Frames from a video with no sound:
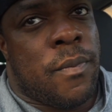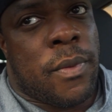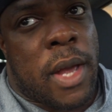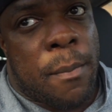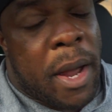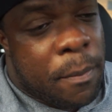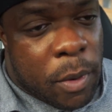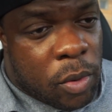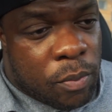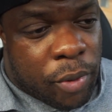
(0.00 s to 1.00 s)
I might be
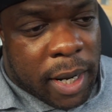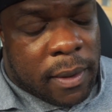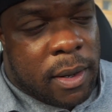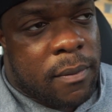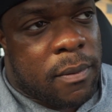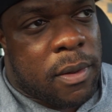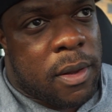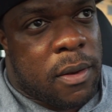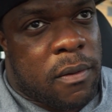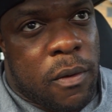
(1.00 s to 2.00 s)
able to break the
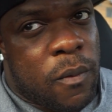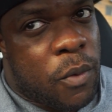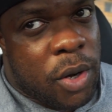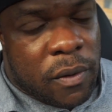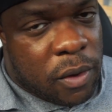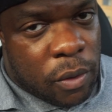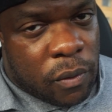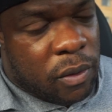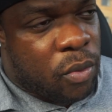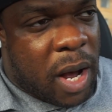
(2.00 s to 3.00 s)
242
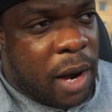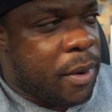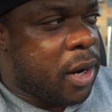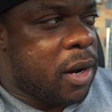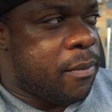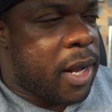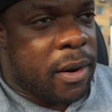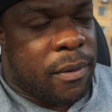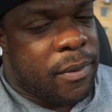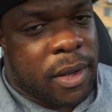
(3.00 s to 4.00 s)
squat record, but I
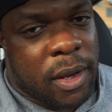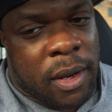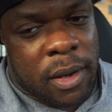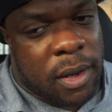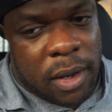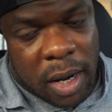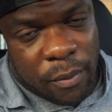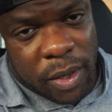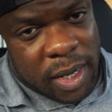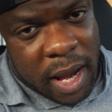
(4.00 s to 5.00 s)
don't
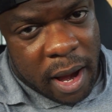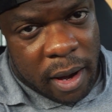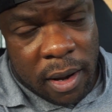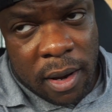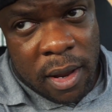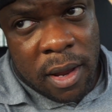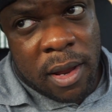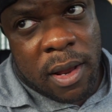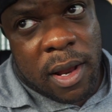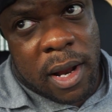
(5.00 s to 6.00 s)
really care
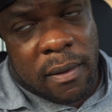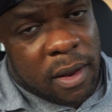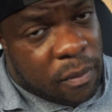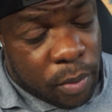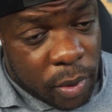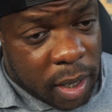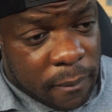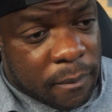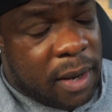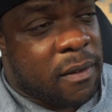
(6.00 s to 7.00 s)
at this point.
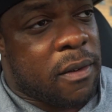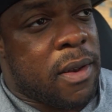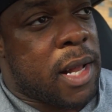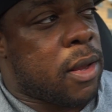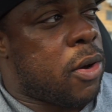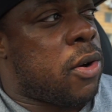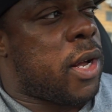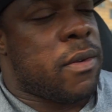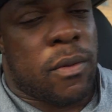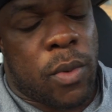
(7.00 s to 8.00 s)
That's just not the goal.
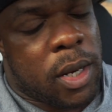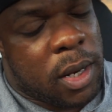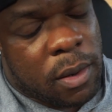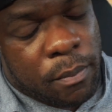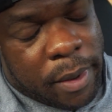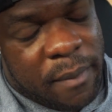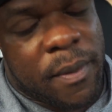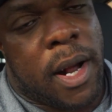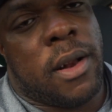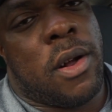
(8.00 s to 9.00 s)
I just want to get above
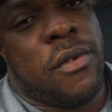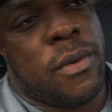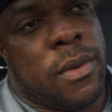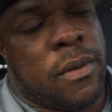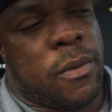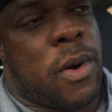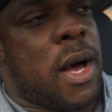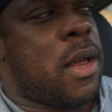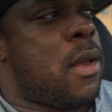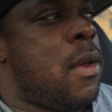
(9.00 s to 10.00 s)
900 on the
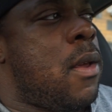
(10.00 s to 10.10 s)
squat.